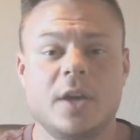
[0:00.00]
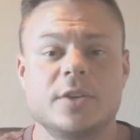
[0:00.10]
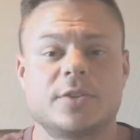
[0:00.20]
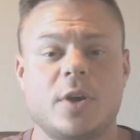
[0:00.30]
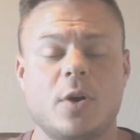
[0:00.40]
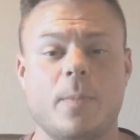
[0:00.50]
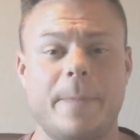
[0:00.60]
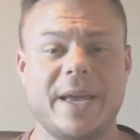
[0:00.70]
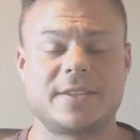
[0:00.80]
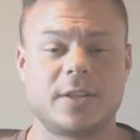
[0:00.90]
So
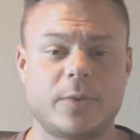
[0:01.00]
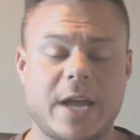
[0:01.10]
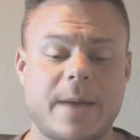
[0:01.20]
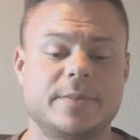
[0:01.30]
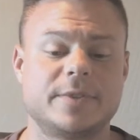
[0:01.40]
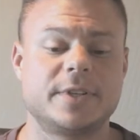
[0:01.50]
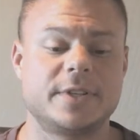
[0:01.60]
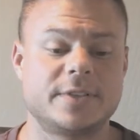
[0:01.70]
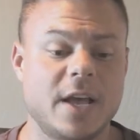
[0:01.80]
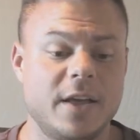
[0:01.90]
basically what happens
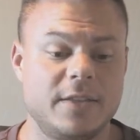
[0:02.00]
is